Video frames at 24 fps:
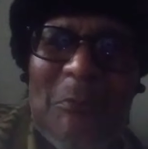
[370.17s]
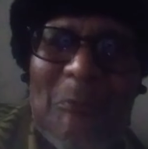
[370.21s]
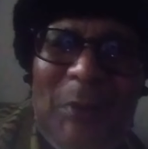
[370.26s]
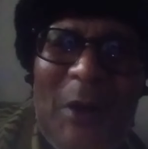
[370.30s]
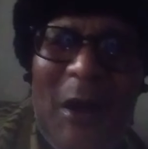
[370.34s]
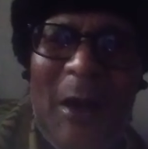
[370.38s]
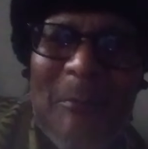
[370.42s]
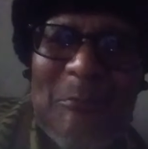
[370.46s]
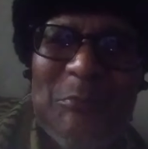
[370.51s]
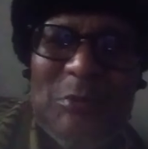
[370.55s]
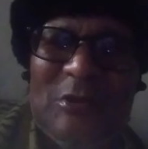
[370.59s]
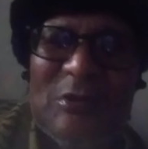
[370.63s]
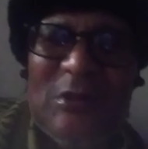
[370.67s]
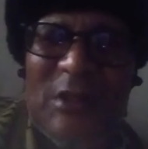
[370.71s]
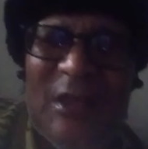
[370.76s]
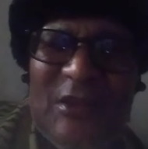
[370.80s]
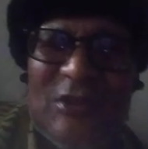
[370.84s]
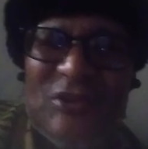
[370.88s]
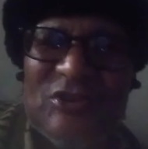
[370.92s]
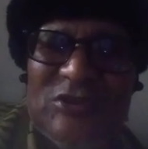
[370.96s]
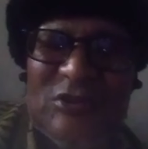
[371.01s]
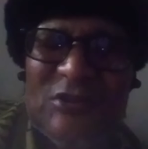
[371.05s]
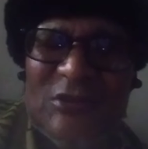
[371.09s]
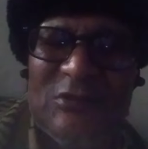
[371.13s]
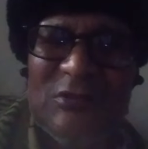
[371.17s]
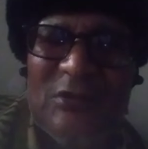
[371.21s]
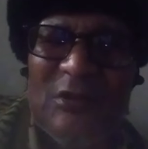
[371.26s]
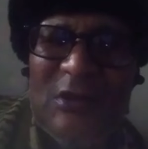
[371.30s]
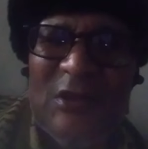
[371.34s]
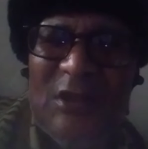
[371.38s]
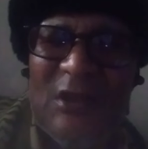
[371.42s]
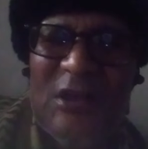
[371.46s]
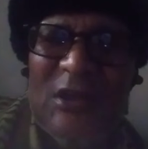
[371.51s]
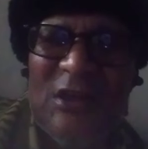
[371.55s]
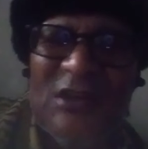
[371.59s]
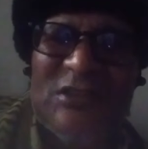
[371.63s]
the population,
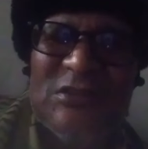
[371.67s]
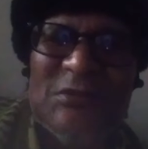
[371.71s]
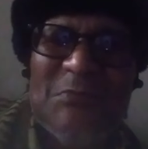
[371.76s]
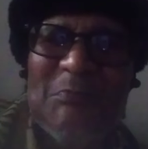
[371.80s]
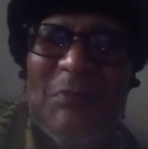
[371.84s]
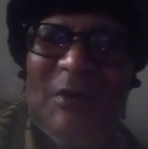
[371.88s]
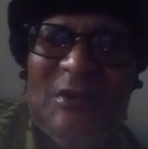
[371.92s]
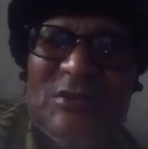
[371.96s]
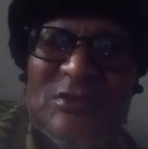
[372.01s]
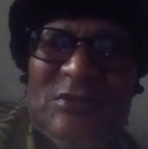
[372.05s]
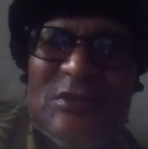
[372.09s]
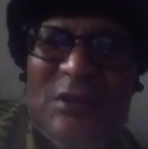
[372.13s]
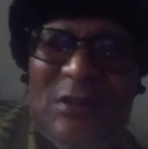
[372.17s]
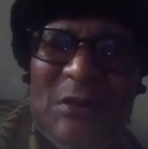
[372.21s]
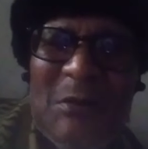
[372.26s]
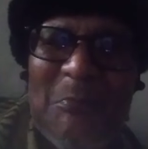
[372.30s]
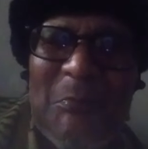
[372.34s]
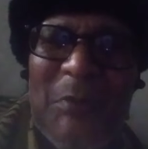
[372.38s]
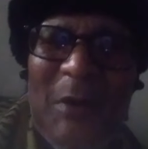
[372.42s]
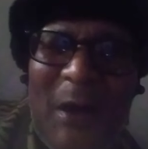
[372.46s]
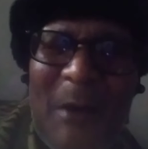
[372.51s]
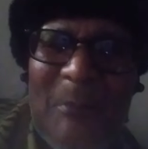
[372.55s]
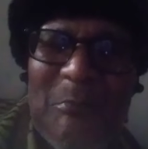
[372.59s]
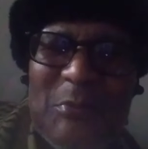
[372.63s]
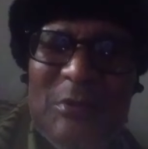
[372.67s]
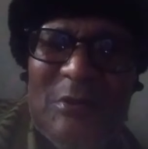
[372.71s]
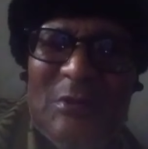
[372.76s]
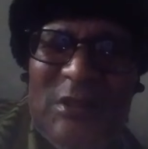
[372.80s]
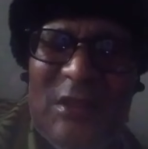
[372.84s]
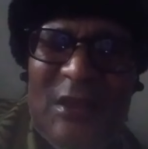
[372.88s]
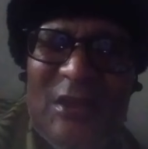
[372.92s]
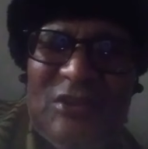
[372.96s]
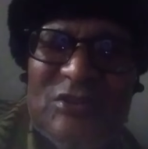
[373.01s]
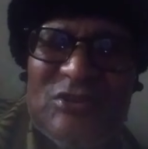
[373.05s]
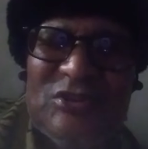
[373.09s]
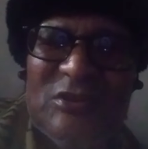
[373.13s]
especially the
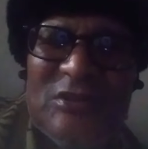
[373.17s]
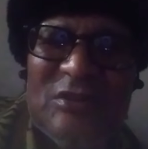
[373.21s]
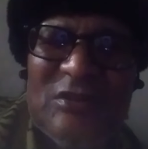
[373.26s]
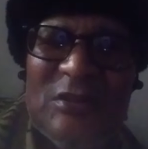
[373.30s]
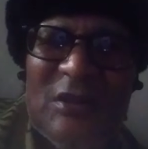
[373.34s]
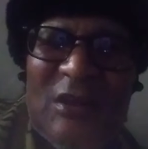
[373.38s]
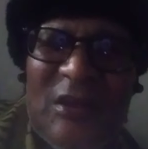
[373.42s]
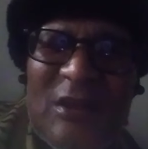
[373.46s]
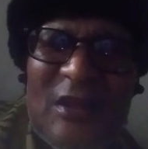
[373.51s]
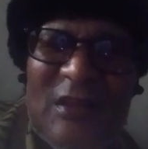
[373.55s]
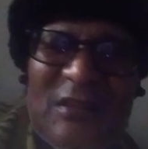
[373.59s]
population